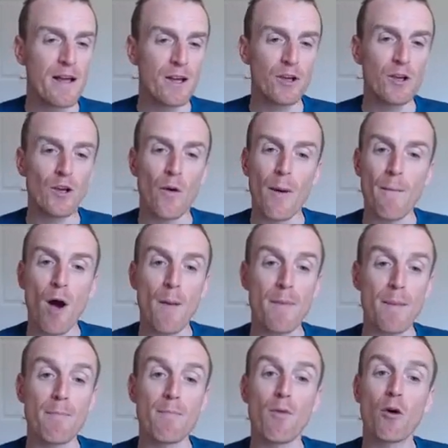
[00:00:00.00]
It might
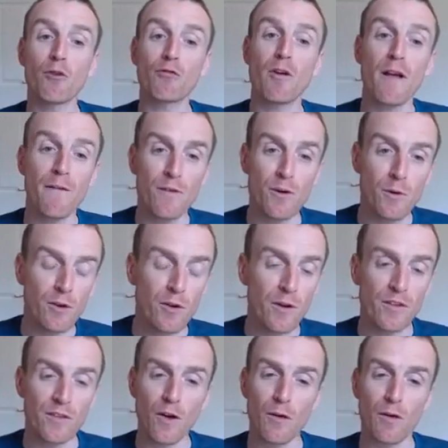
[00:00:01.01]
be moderate if you were
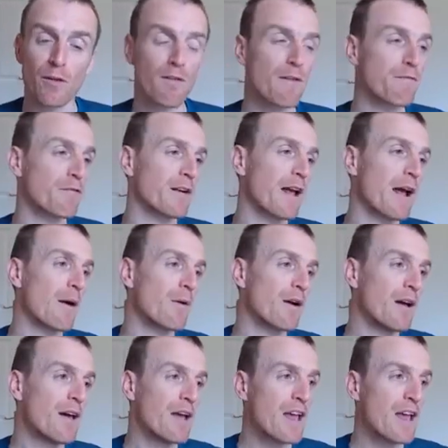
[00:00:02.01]
doing zone 3 for an hour.